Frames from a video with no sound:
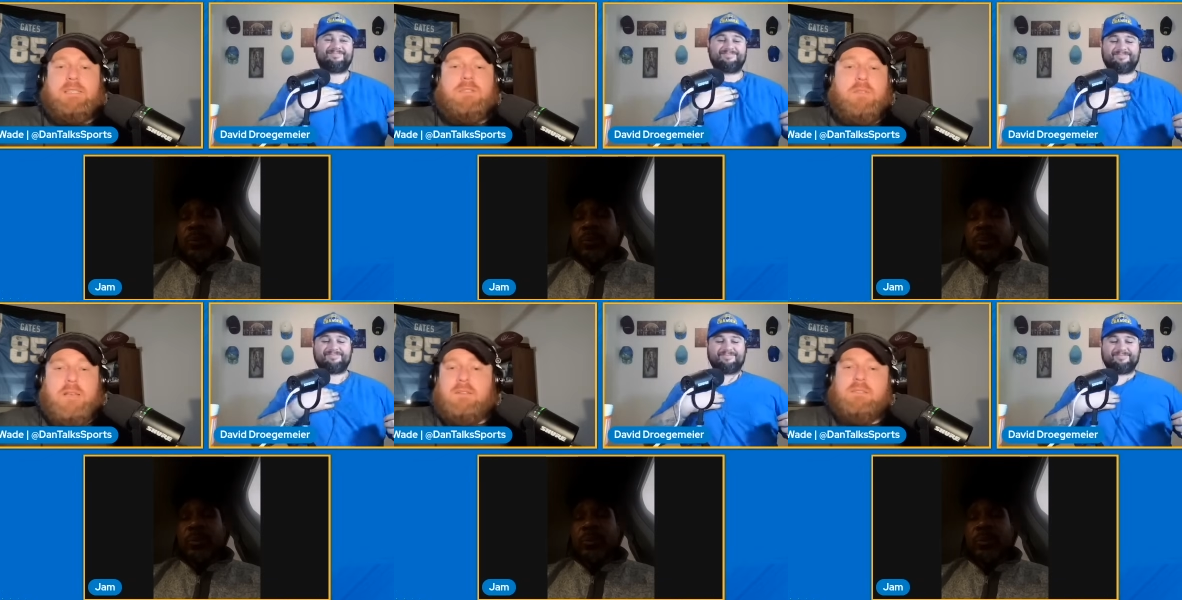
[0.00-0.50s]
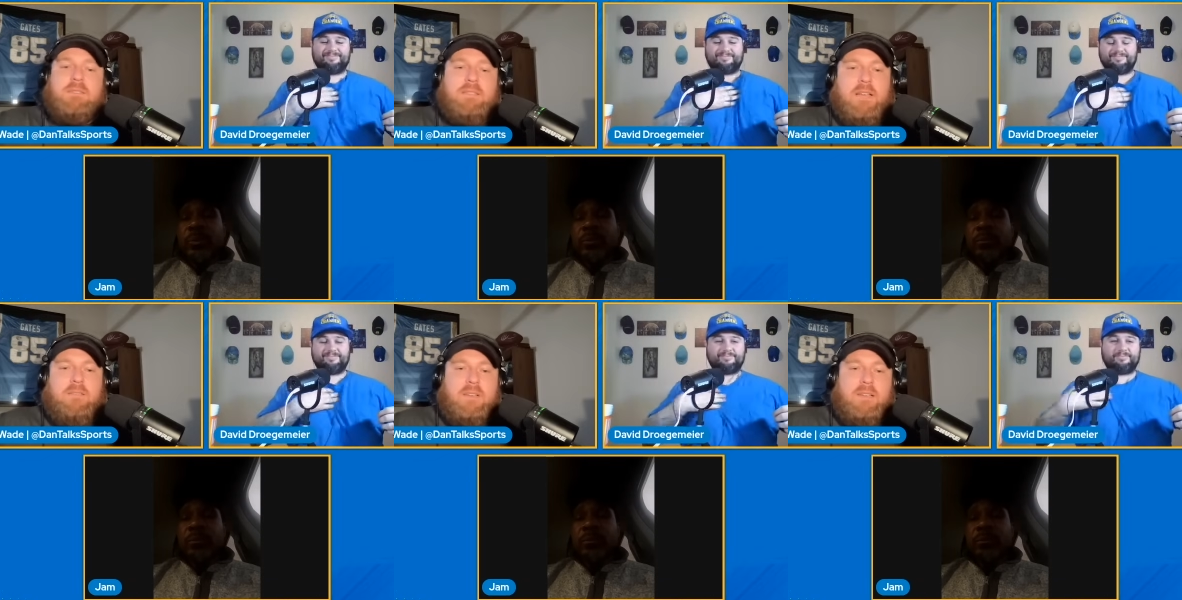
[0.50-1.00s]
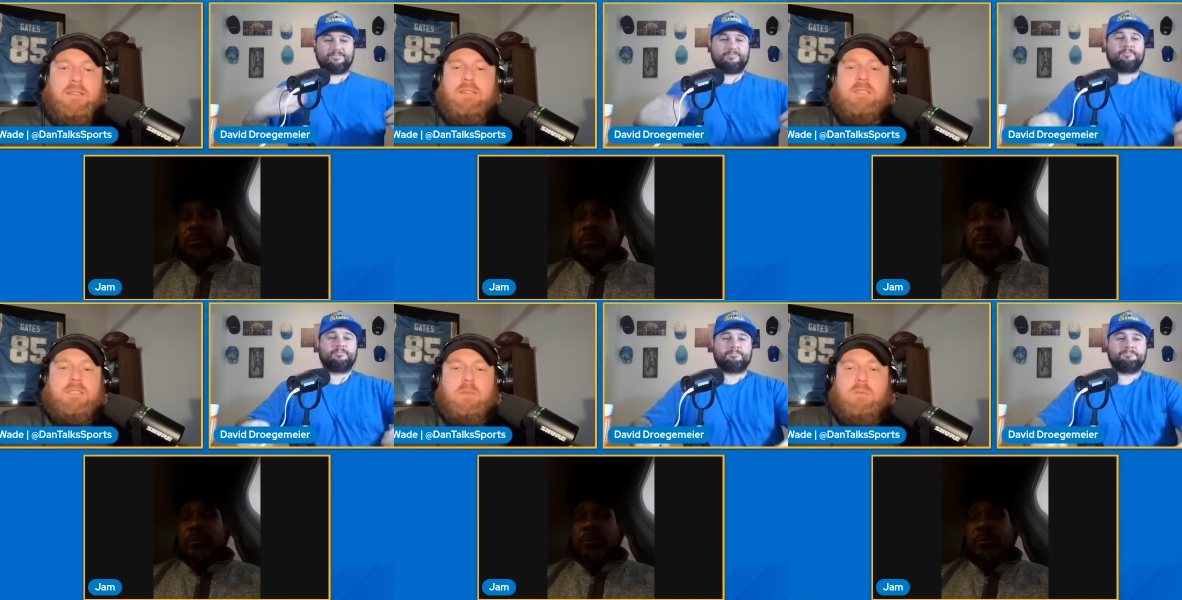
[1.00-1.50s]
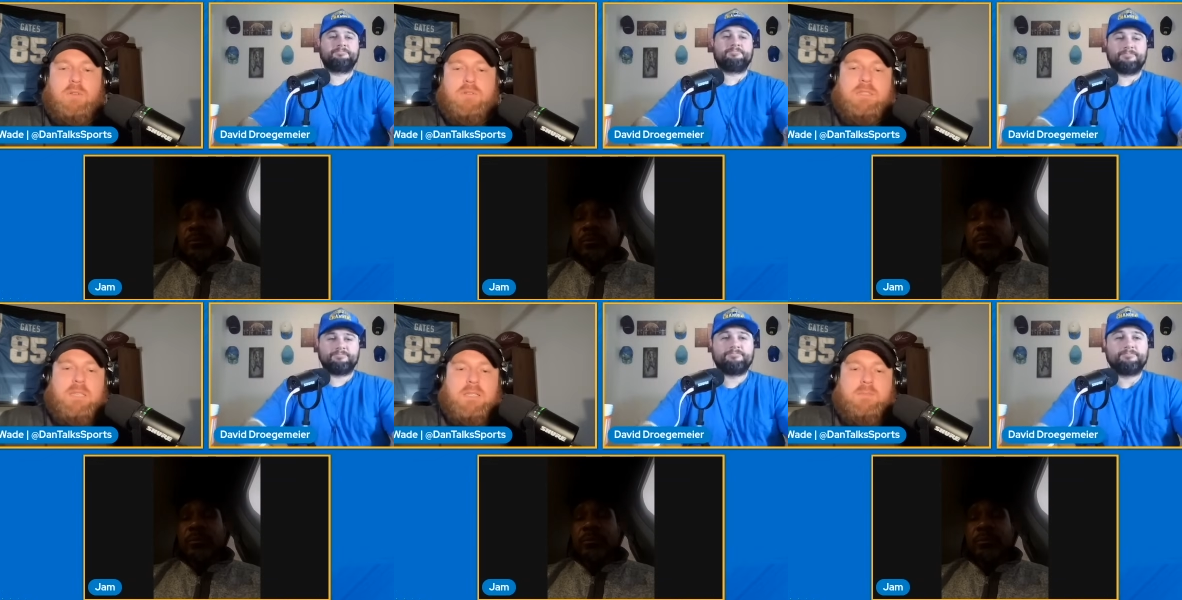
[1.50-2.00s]
Speaker 1: 2007, some of
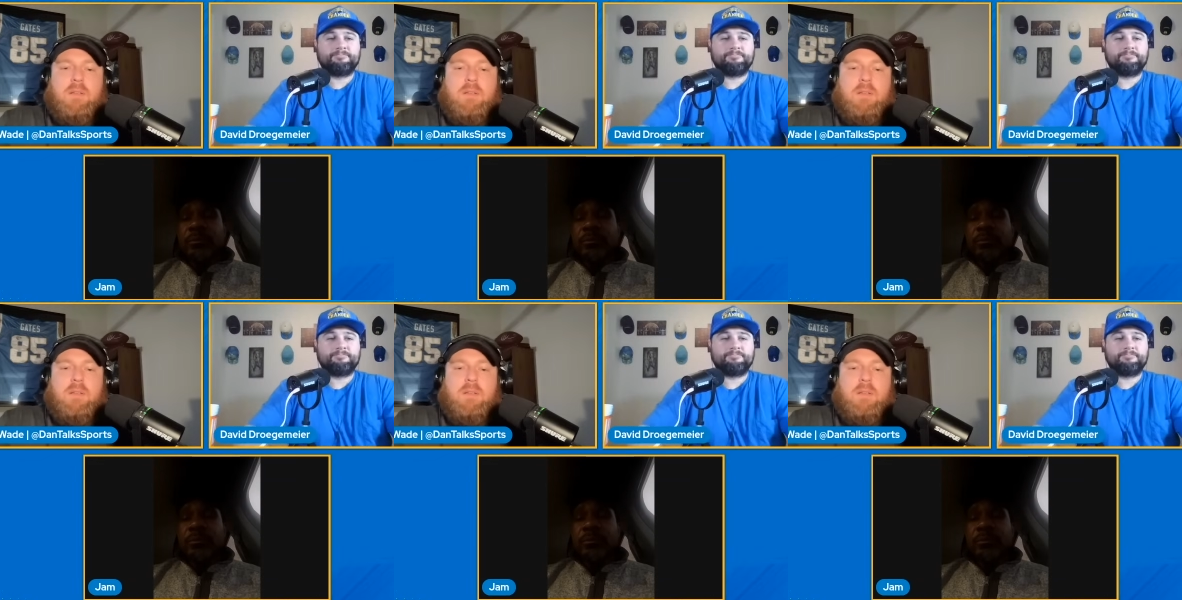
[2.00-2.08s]
those teams.